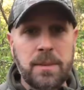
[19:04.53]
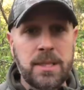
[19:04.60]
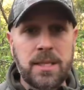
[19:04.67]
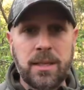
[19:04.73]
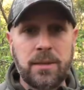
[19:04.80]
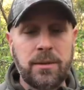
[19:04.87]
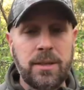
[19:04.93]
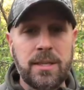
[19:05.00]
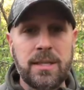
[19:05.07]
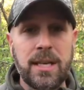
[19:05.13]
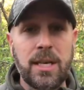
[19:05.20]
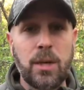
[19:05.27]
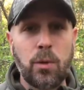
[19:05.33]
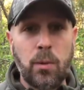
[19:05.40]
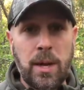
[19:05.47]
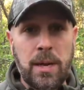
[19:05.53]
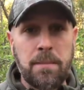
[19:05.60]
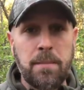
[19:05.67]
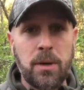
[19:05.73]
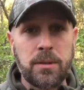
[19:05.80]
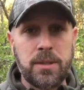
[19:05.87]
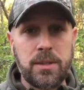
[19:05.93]
Signal is a great
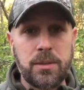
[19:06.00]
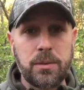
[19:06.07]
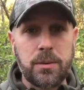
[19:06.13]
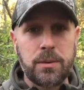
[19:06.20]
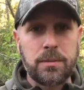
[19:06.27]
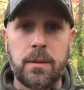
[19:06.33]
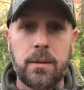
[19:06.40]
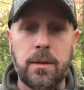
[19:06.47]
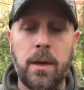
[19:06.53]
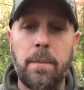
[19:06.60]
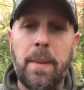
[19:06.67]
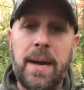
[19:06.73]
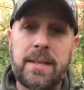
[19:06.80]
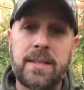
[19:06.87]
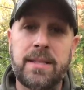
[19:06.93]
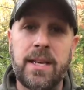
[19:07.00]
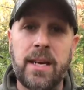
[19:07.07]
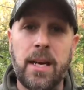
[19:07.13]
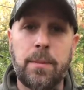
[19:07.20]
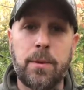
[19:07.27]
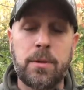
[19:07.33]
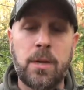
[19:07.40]
multi-tool. Now back to
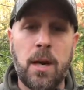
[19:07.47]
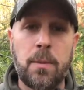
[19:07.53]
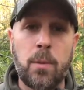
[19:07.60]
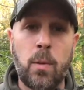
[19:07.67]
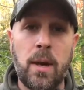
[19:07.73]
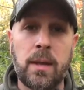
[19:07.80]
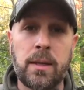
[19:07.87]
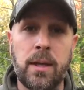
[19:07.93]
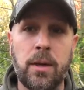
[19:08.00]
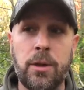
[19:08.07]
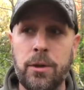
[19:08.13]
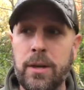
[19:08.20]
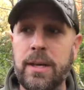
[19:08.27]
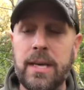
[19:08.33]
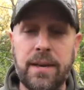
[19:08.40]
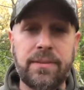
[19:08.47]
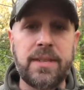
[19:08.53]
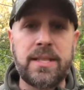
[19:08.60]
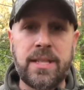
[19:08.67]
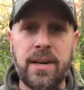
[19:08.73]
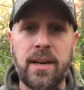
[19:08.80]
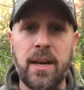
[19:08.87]
setting up your tarp a while ago, you can definitely
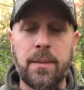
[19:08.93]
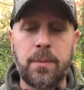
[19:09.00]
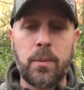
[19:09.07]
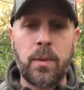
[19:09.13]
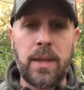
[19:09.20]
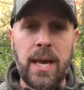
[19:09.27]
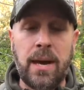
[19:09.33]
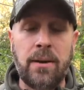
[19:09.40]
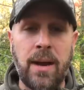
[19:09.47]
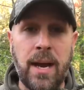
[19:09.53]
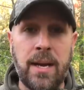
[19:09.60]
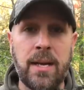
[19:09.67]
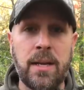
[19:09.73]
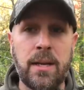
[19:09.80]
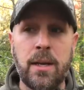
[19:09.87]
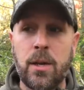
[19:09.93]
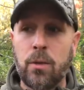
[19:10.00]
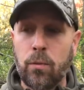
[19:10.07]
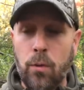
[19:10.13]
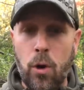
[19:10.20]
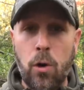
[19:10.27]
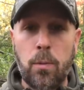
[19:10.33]
set it up without any
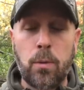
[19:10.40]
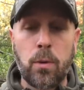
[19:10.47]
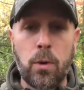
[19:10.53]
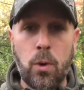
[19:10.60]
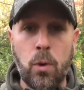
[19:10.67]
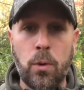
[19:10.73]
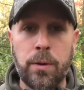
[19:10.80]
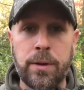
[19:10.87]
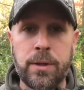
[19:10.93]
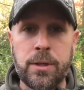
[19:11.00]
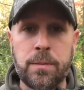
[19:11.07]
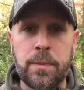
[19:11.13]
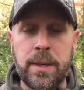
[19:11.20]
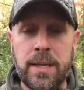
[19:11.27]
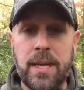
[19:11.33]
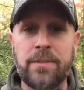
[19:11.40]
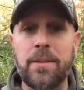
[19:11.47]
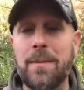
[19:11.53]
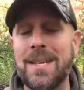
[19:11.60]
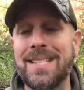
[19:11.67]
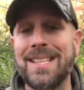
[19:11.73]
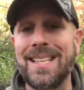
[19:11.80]
rope or cordage, but it
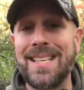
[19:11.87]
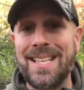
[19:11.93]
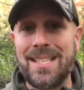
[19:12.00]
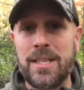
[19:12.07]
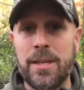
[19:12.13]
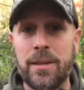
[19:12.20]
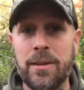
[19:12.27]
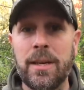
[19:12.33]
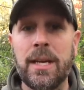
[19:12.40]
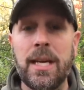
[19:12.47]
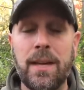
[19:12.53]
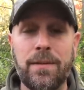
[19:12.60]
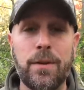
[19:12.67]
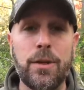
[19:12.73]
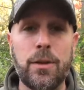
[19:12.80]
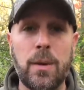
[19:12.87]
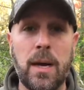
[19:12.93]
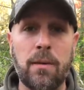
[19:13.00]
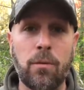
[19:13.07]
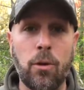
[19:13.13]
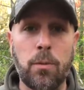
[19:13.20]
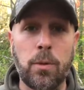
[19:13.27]
definitely makes it easier if you do
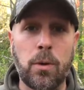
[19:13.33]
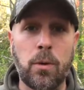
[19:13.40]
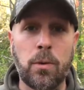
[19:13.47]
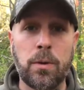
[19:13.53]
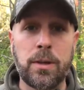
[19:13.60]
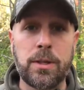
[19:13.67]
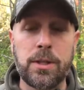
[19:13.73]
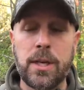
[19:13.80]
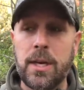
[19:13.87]
have rope or cordage.